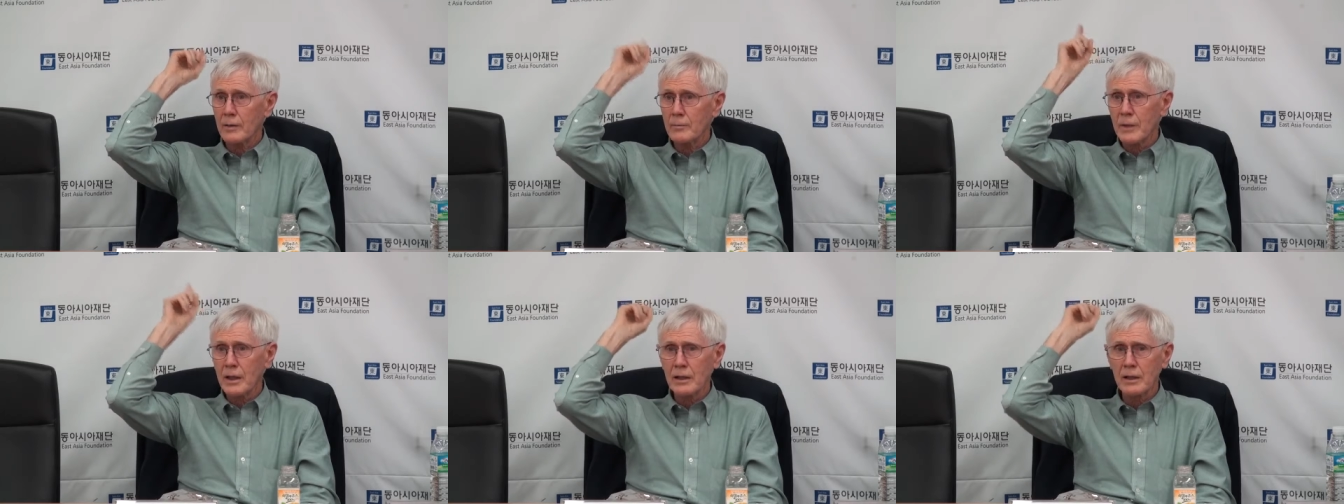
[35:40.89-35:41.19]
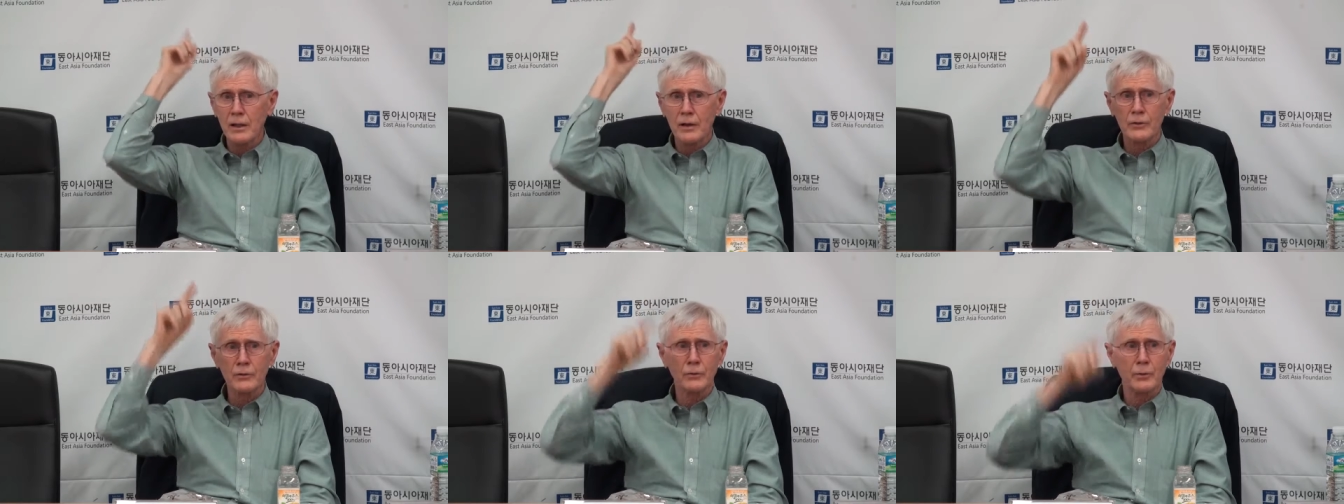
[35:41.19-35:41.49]
Let me
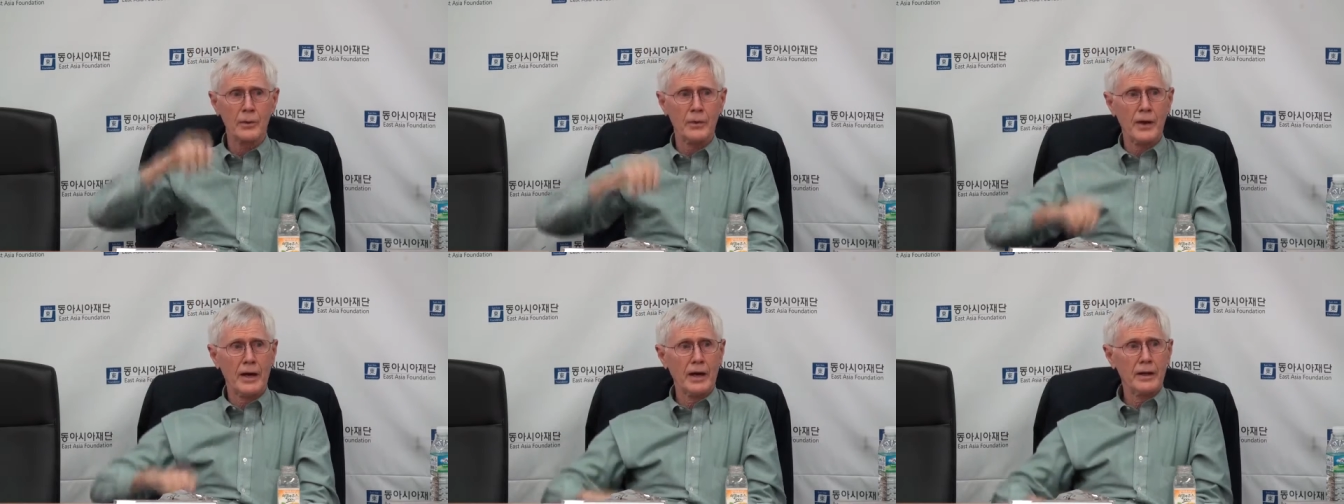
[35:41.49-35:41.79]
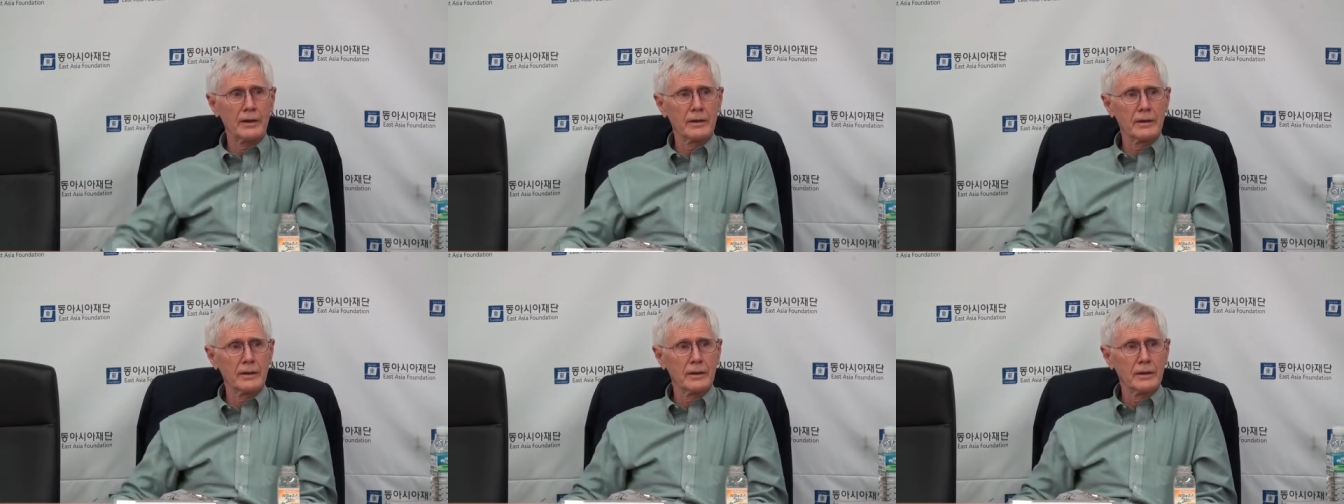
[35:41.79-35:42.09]
close with
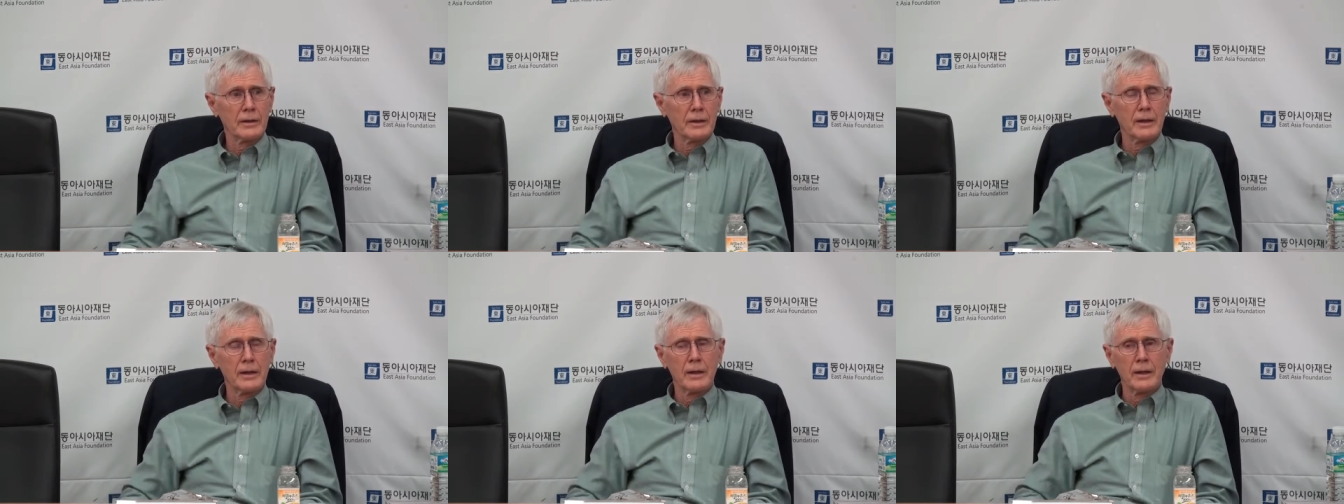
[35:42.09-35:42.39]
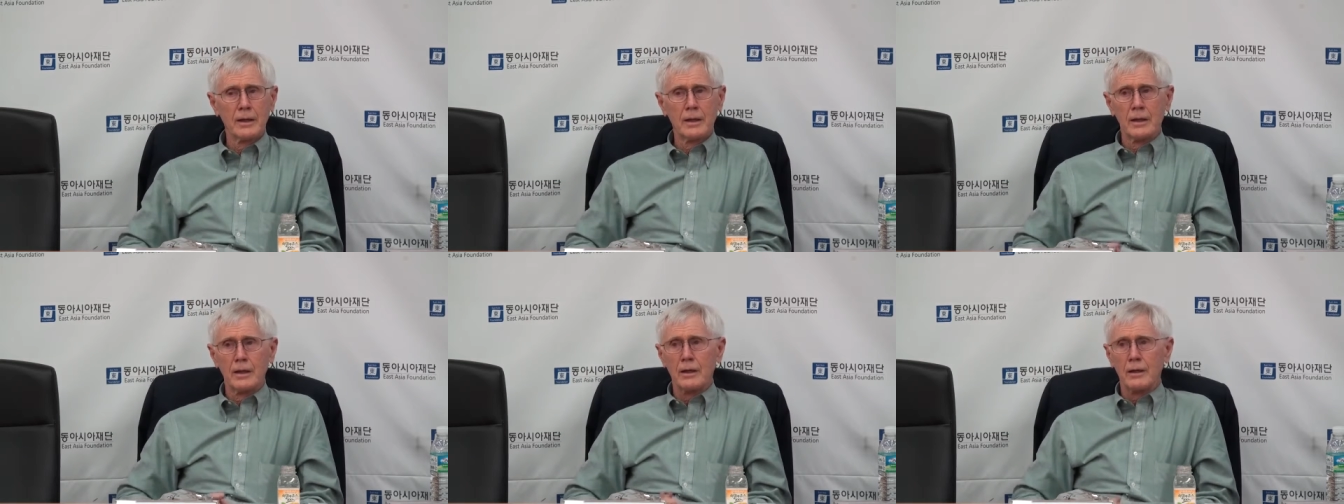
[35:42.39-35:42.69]
that.
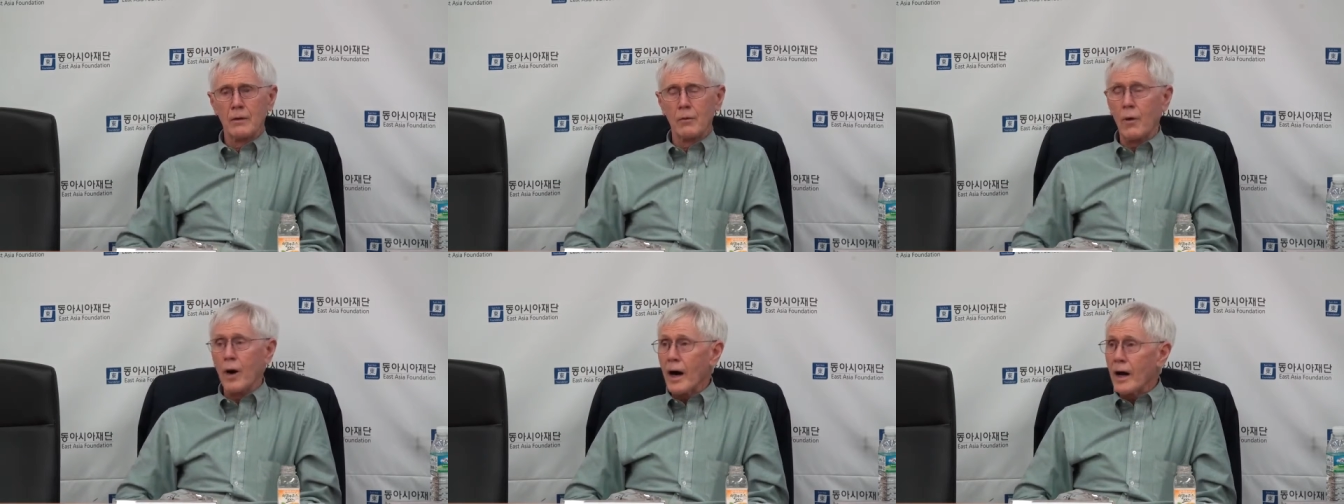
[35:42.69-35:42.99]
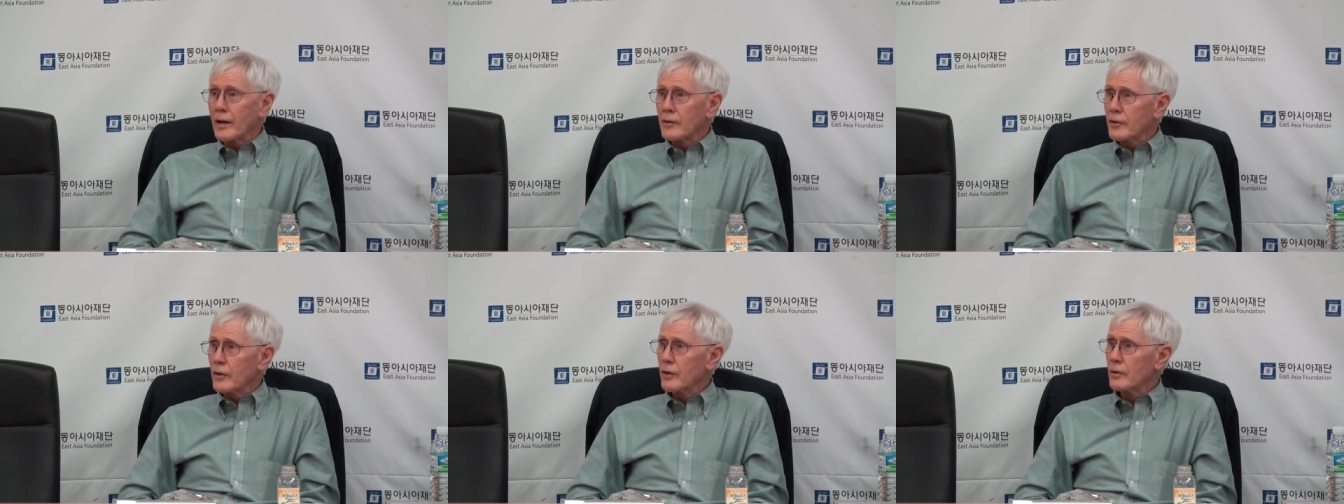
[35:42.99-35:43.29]

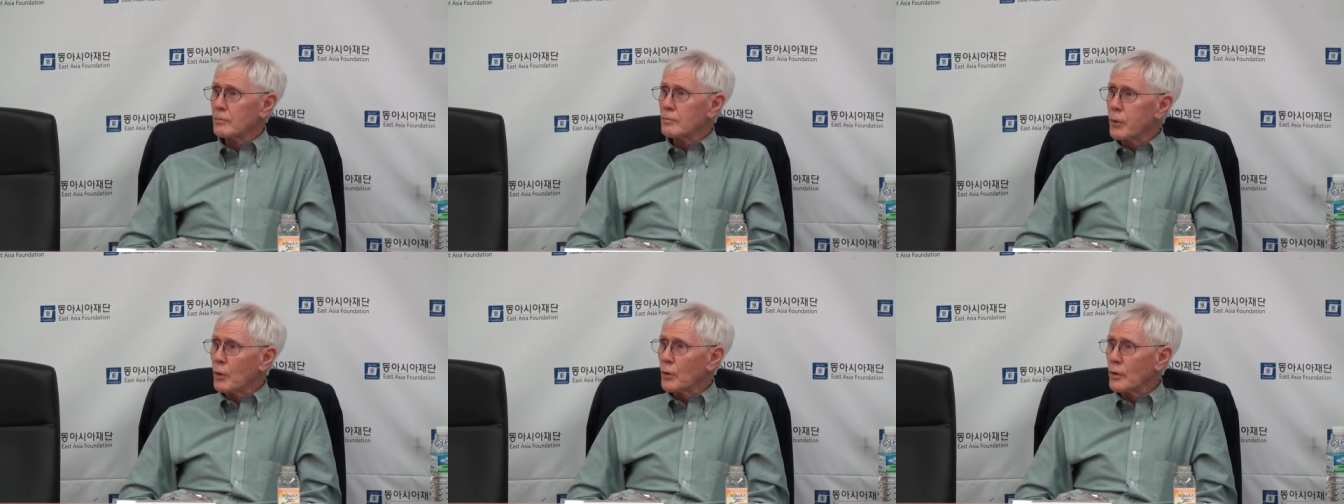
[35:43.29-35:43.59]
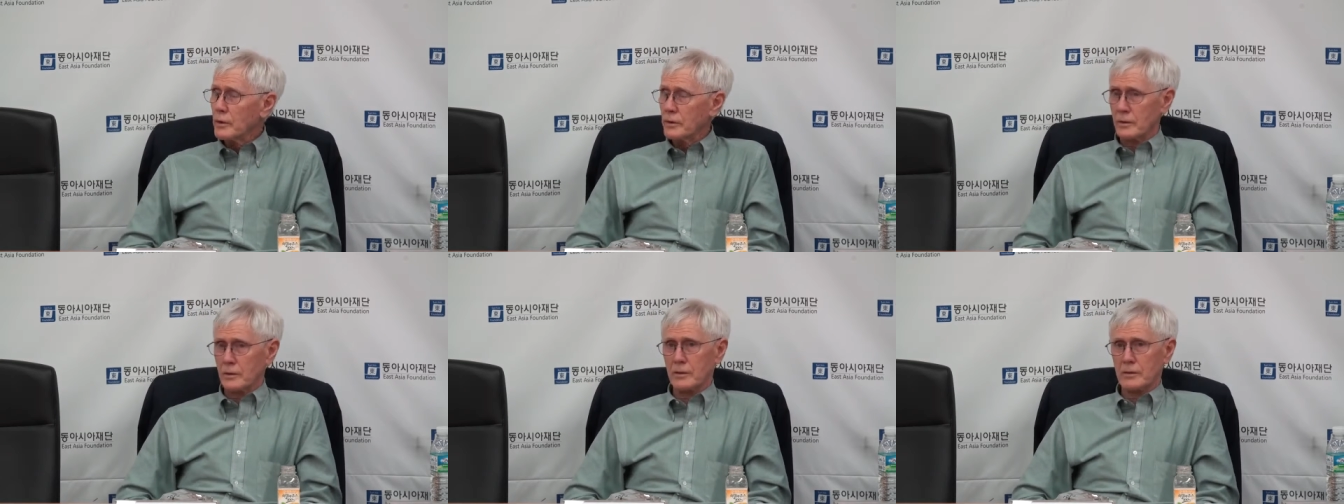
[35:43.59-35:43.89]
Why is it
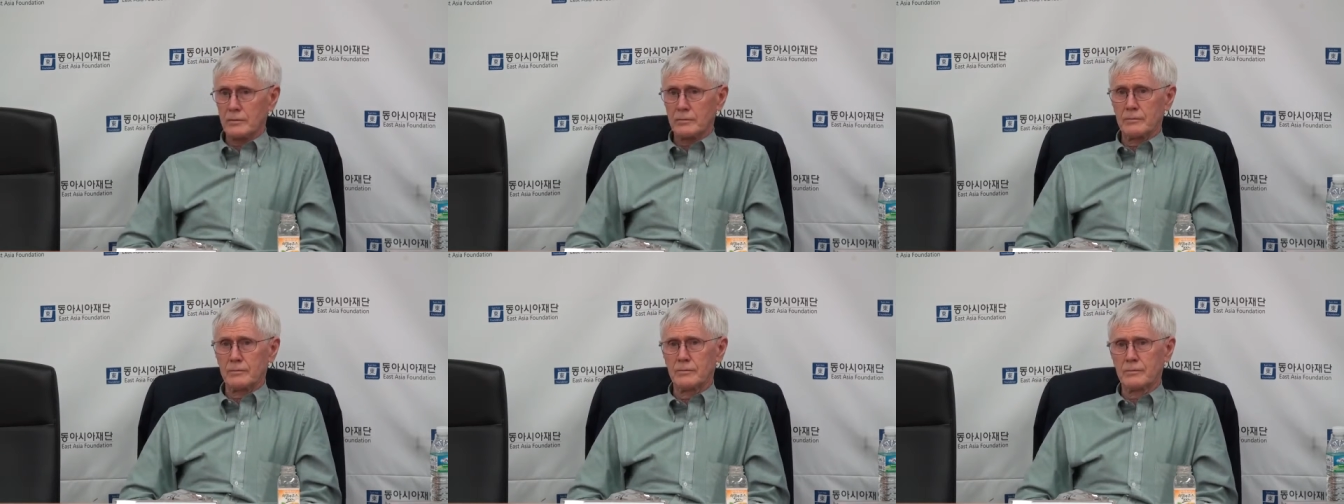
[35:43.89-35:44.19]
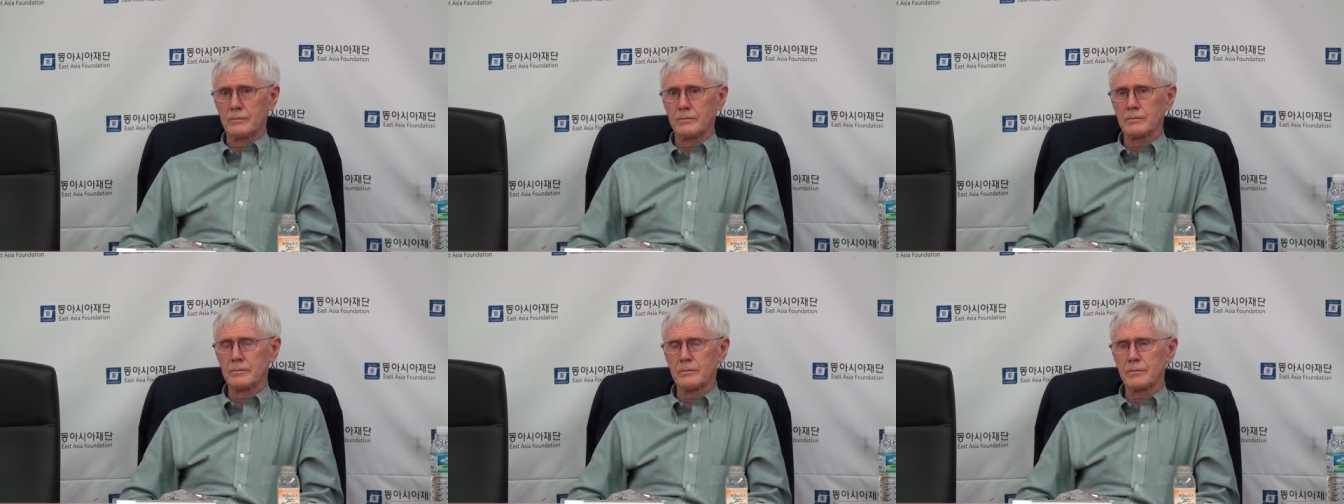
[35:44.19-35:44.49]

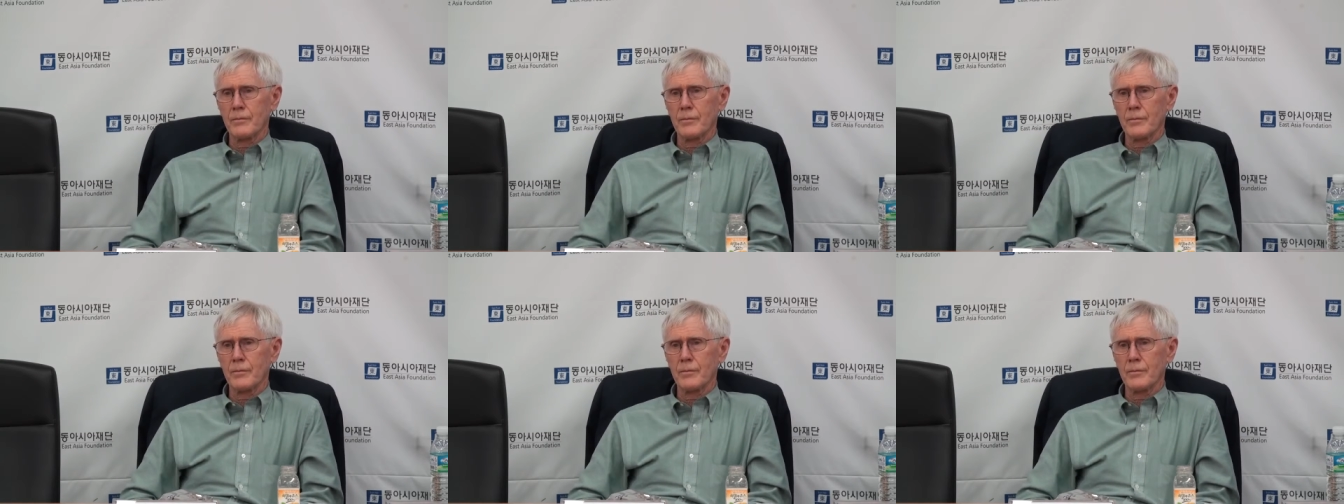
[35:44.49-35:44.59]
important?